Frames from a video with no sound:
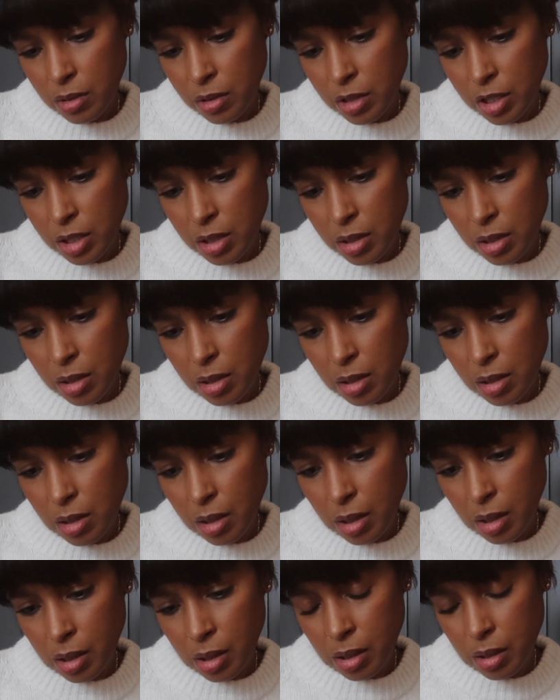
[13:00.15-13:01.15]

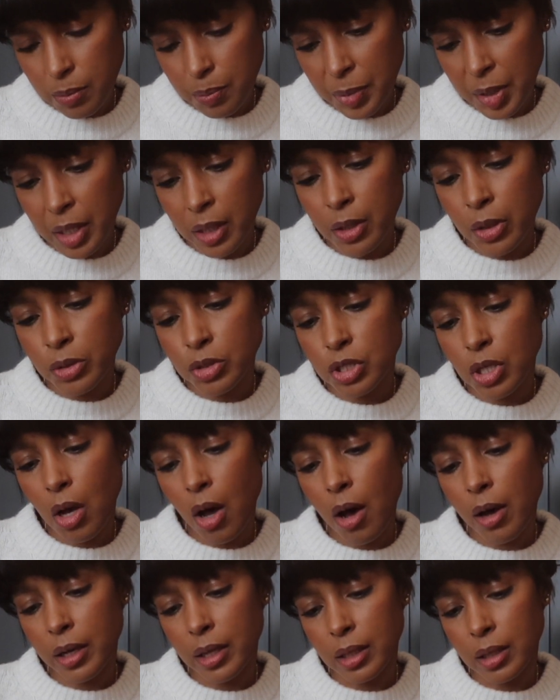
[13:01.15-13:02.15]
the Pillow
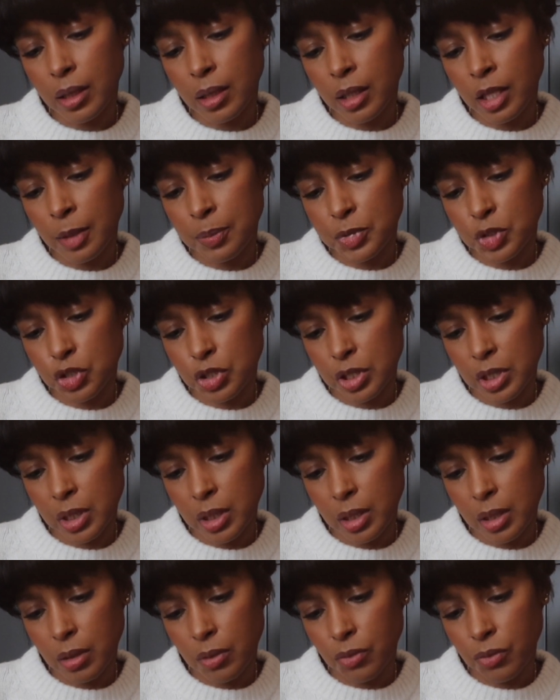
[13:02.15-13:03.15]
Talk Lip
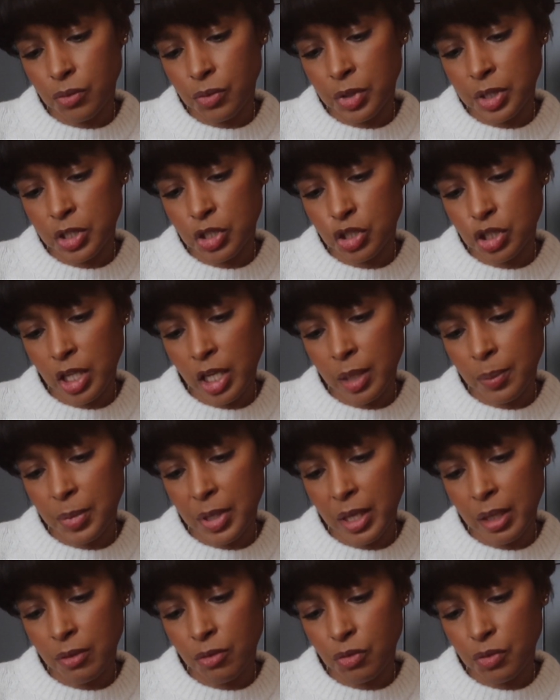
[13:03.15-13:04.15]
Cheat Reshape
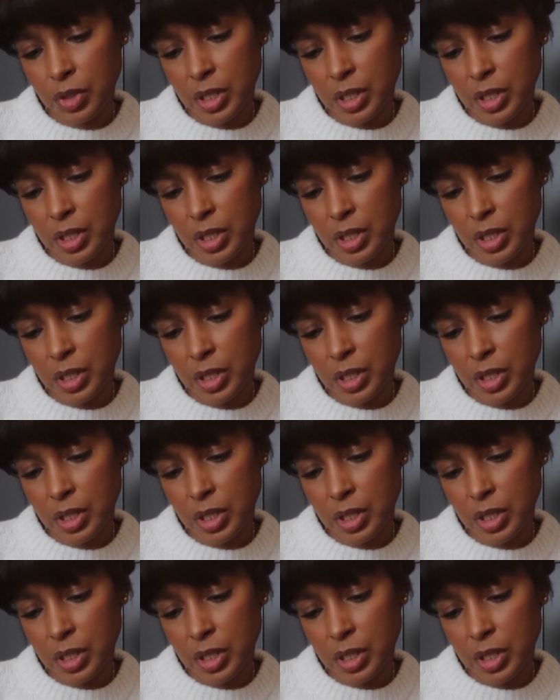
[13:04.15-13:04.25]
and